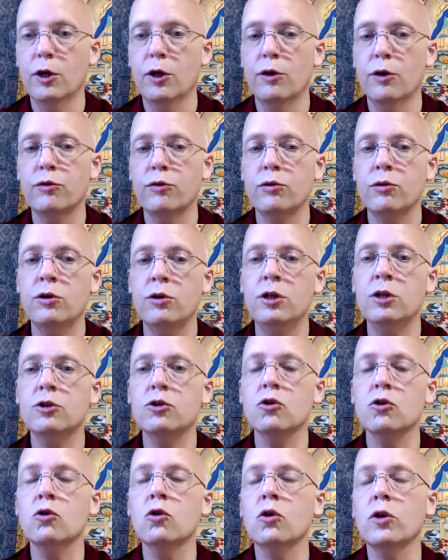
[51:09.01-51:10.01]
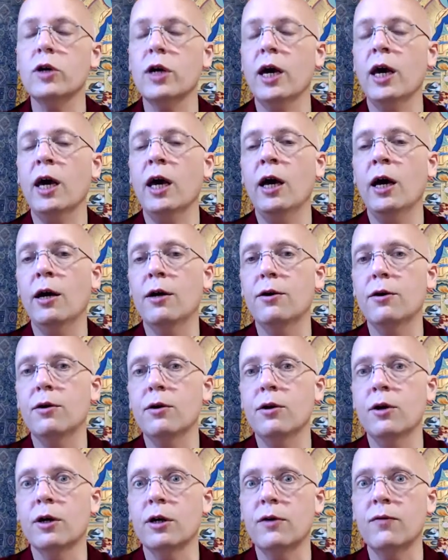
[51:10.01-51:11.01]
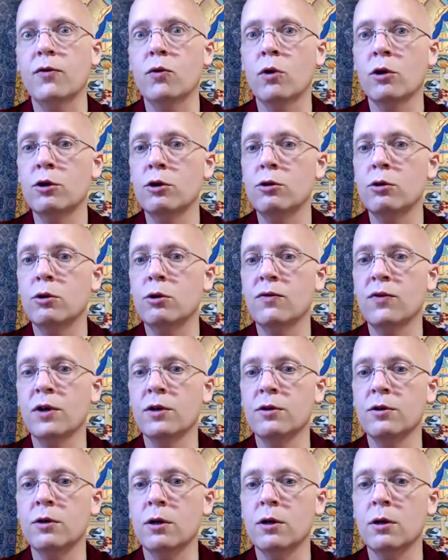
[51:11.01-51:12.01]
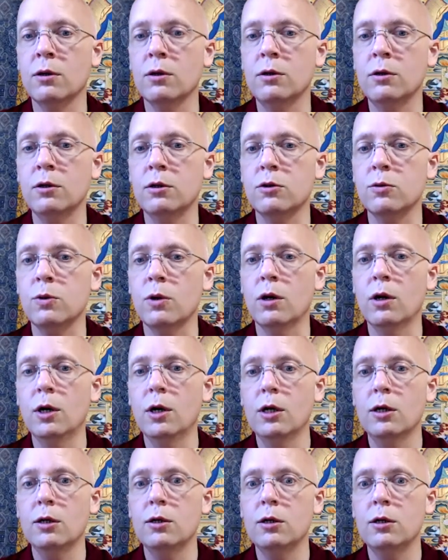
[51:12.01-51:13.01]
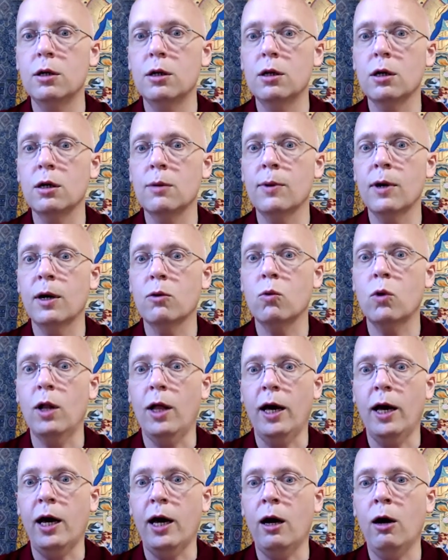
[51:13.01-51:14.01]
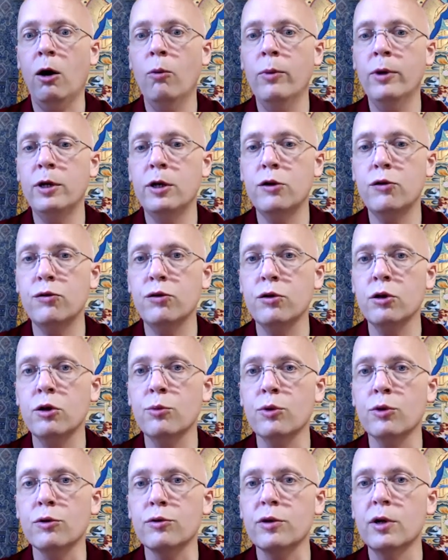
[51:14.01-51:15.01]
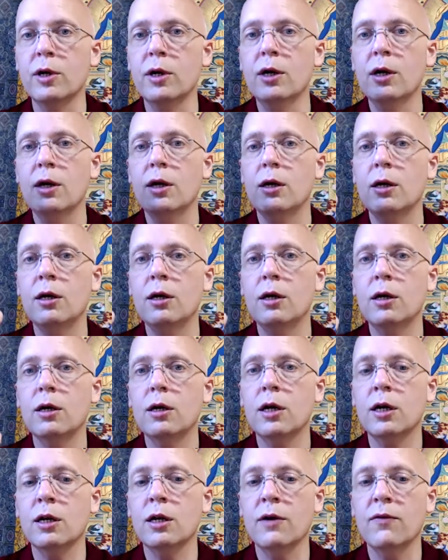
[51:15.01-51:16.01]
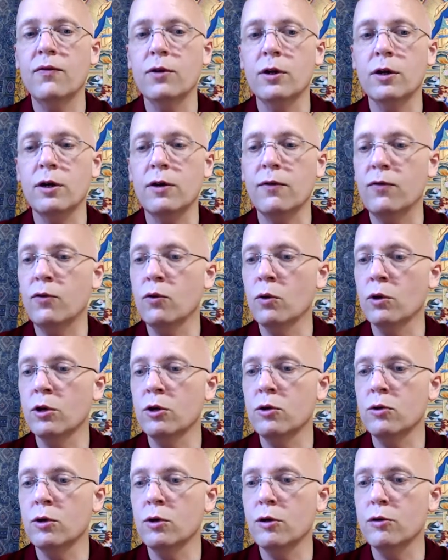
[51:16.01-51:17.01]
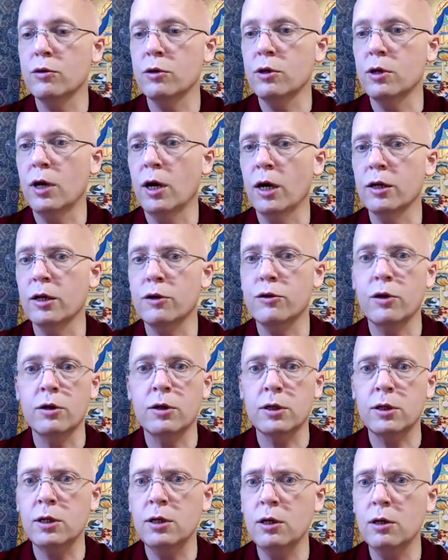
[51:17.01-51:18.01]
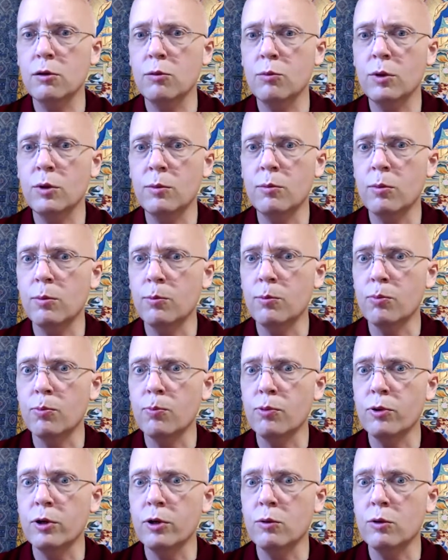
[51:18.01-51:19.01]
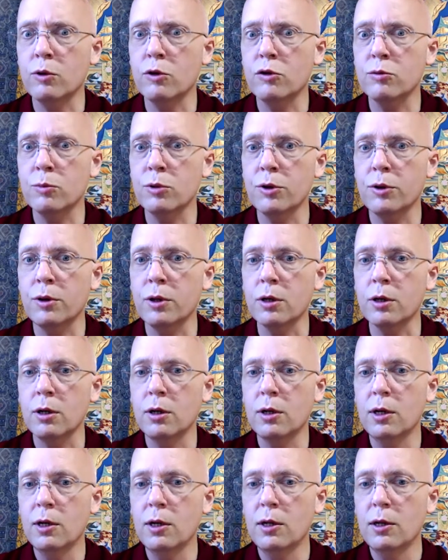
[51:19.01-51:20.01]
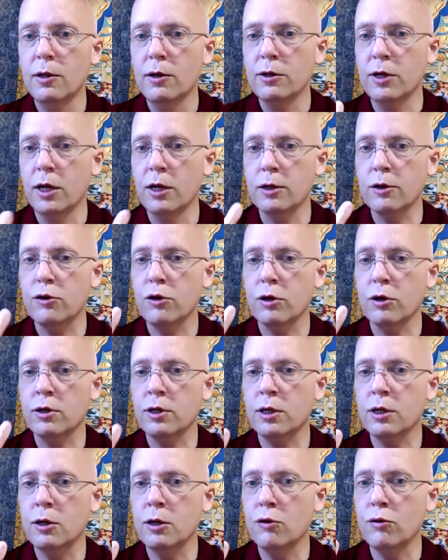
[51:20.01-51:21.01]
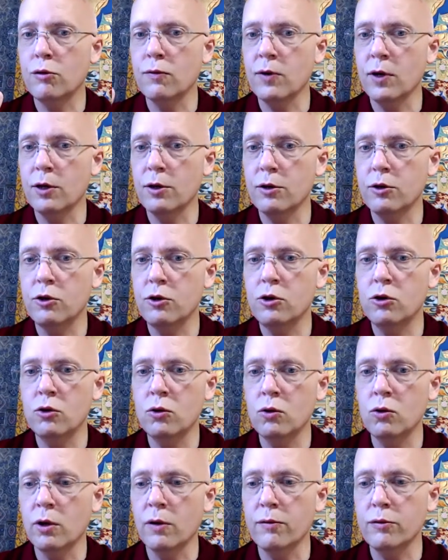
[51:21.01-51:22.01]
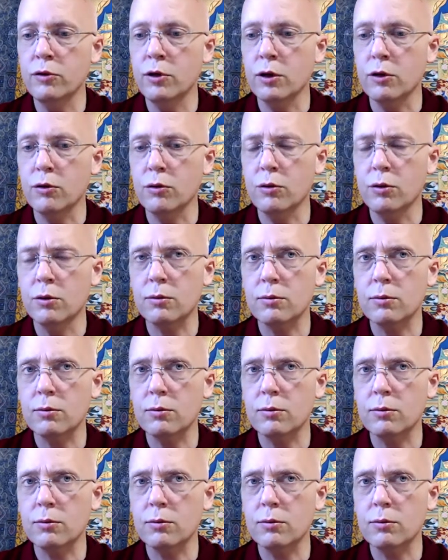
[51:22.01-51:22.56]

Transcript: So you need to look at, like, if you want to do the Vajradhara lineage prayer, you need to think about, well, how many syllables can I, like, if you want to do it as an Alexandrine, it'd be pretty reasonable to think an Alexandrine is you've got two of six.